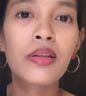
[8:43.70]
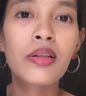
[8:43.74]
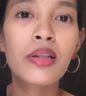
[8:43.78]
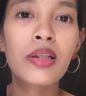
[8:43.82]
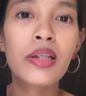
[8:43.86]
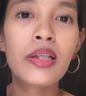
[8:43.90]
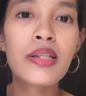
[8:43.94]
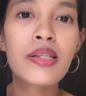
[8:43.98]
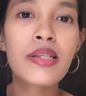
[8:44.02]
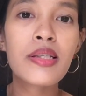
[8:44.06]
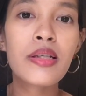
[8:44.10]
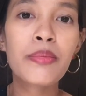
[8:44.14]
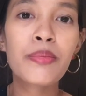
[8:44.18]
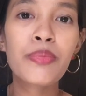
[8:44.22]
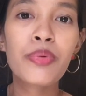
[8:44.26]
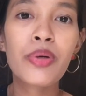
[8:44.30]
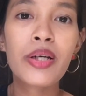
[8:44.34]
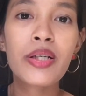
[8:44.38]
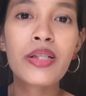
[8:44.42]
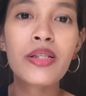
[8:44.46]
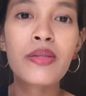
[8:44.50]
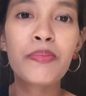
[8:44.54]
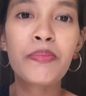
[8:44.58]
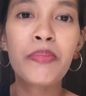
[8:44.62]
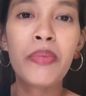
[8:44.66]
It's a
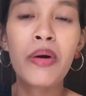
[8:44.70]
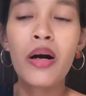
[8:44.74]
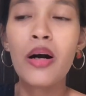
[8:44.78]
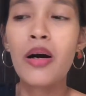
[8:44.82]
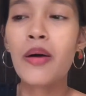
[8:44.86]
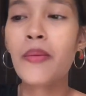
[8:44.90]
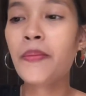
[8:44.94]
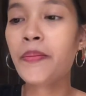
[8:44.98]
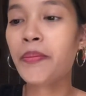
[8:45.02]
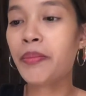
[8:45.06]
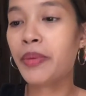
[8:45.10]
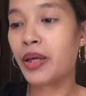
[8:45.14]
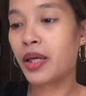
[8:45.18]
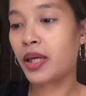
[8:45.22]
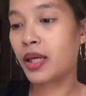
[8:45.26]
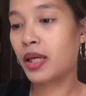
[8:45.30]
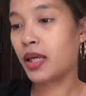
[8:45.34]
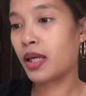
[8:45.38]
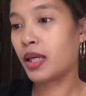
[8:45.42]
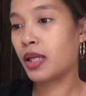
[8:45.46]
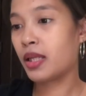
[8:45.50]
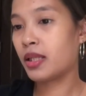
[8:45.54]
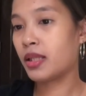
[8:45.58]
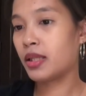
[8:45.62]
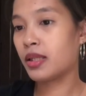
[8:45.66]
breast pump
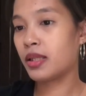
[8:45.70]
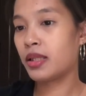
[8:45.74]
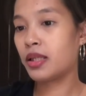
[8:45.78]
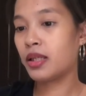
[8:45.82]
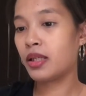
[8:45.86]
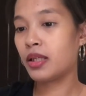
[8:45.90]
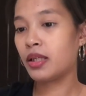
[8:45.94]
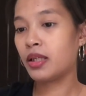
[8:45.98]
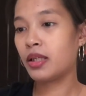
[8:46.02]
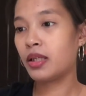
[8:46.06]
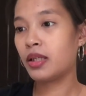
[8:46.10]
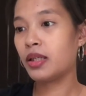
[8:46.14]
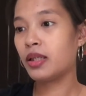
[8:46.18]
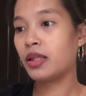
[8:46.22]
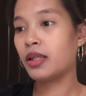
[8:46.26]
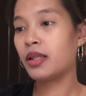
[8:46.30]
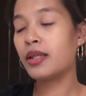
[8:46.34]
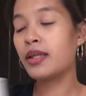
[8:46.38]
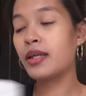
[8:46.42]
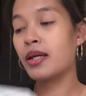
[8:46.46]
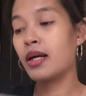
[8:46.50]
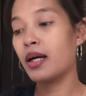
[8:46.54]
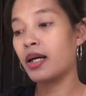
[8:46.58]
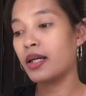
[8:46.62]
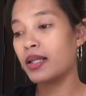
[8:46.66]
and
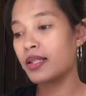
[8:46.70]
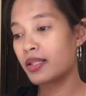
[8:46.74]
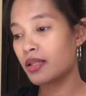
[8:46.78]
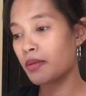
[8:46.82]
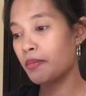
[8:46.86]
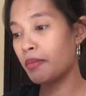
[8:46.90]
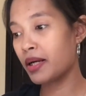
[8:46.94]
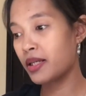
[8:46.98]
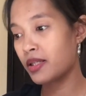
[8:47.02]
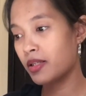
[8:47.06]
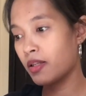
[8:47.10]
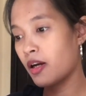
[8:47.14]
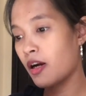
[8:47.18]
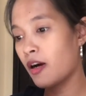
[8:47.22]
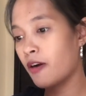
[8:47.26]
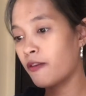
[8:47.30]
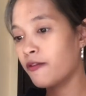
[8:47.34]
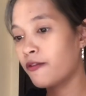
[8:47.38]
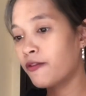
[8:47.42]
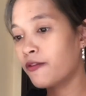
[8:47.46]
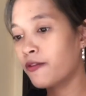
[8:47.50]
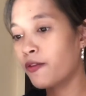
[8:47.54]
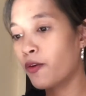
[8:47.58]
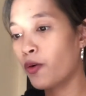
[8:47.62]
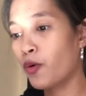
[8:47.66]
yeah, it's a must-have
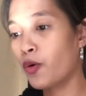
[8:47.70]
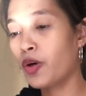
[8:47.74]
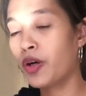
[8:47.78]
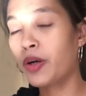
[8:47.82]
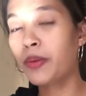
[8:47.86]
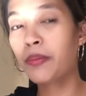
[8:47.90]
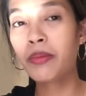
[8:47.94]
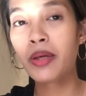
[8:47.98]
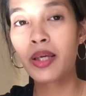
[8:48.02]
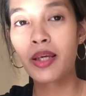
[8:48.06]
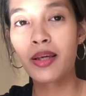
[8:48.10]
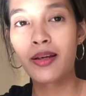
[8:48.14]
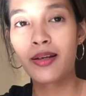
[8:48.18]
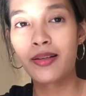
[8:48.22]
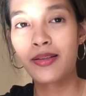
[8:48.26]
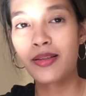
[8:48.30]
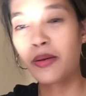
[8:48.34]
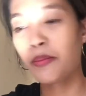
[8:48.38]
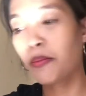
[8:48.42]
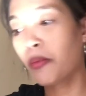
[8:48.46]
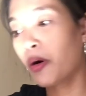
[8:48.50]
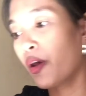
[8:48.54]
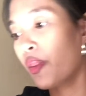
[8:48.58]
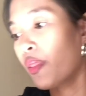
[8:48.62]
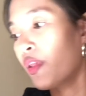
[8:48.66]
for me as
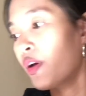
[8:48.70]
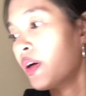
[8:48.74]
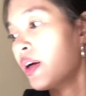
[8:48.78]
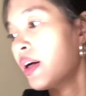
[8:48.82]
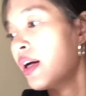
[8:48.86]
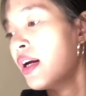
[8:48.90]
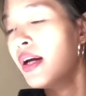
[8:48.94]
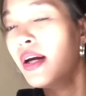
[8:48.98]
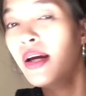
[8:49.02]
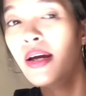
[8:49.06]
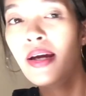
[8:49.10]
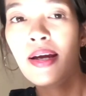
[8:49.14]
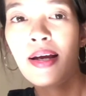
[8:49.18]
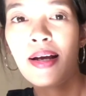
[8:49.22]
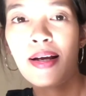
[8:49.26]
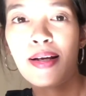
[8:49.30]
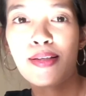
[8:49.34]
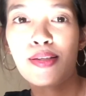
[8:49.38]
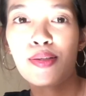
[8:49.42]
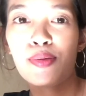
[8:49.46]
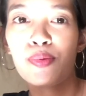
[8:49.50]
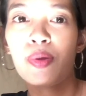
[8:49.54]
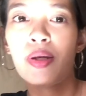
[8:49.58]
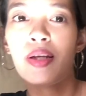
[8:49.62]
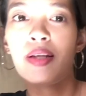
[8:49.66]
a mother
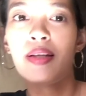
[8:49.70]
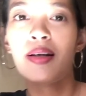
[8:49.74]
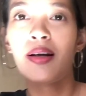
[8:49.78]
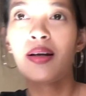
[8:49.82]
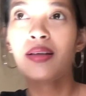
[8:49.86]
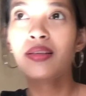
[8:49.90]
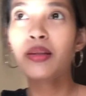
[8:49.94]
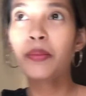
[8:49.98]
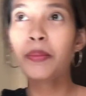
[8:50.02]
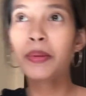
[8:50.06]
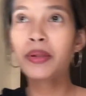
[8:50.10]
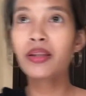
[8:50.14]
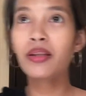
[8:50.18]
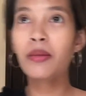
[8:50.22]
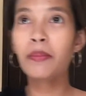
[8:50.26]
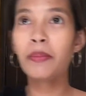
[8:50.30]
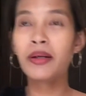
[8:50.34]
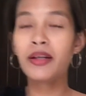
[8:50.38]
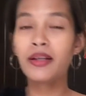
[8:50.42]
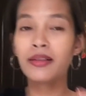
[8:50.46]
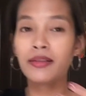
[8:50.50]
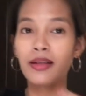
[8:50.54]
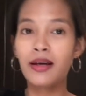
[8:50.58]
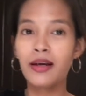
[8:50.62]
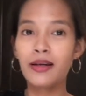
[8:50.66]
as well. Nakatapat na
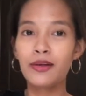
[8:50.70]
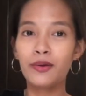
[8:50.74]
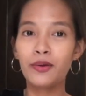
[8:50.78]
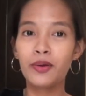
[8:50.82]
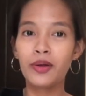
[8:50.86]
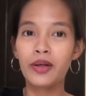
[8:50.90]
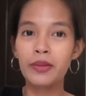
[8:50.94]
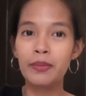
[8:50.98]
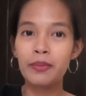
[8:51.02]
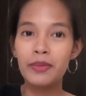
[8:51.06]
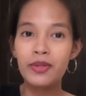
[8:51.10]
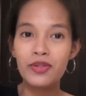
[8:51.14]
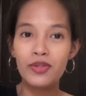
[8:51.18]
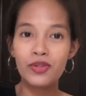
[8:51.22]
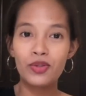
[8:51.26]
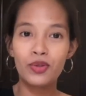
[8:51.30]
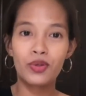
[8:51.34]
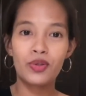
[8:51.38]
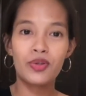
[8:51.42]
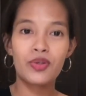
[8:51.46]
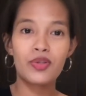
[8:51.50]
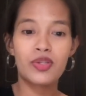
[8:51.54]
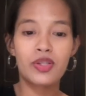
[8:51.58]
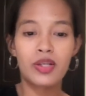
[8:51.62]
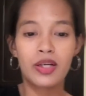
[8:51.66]
pala tayo kay
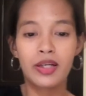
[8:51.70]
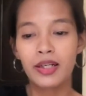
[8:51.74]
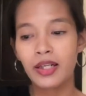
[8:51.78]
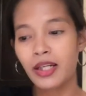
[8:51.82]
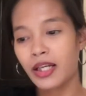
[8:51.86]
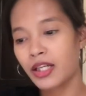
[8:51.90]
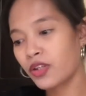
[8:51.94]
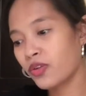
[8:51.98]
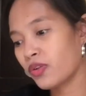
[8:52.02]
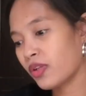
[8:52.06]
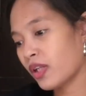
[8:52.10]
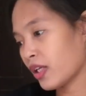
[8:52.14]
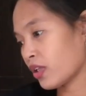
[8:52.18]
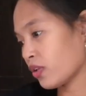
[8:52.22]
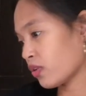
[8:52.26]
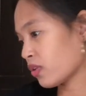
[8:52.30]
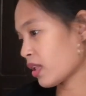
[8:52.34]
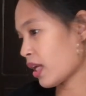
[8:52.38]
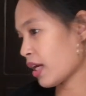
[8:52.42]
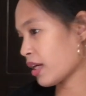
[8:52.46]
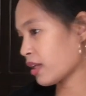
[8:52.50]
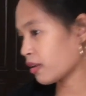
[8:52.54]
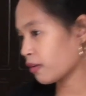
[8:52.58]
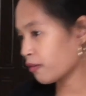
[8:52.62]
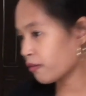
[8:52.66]
Mr. Sun. Layo-layo
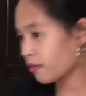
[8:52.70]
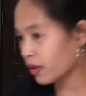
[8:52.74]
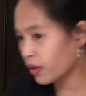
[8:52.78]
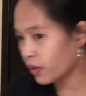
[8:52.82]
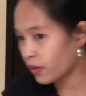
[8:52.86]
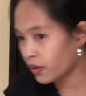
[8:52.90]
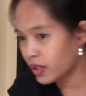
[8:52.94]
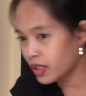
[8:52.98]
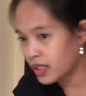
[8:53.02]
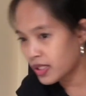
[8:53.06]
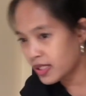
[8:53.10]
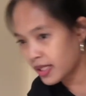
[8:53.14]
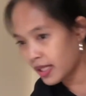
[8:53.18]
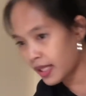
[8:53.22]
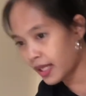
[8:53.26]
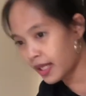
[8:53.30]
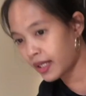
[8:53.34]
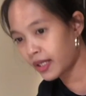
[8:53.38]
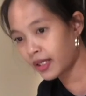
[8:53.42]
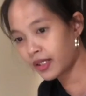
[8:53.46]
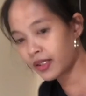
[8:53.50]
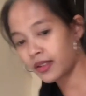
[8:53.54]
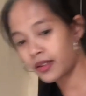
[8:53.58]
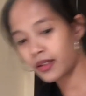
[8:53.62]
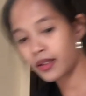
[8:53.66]
tayo ng Barry's
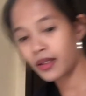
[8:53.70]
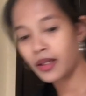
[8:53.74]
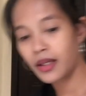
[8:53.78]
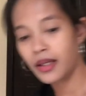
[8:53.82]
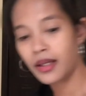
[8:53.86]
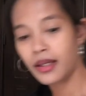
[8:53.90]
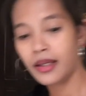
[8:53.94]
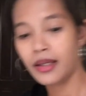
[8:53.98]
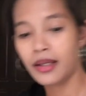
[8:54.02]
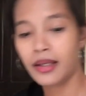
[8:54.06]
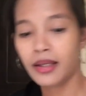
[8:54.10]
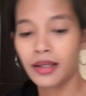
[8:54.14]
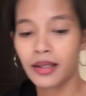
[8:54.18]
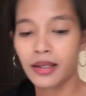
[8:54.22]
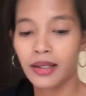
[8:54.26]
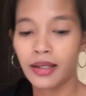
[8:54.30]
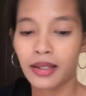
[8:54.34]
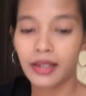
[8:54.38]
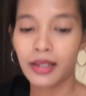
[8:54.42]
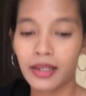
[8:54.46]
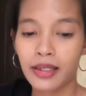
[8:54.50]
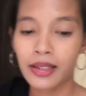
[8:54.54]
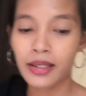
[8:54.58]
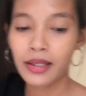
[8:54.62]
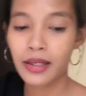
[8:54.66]
light.
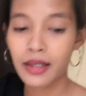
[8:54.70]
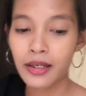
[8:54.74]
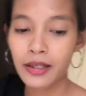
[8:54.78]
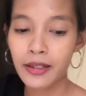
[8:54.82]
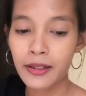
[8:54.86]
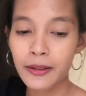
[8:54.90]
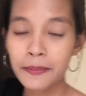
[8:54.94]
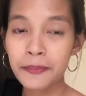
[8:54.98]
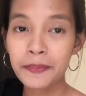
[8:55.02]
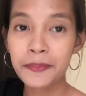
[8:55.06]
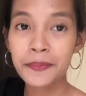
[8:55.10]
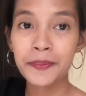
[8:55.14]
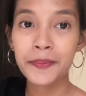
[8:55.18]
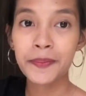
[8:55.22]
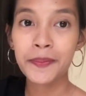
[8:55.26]
Ayan.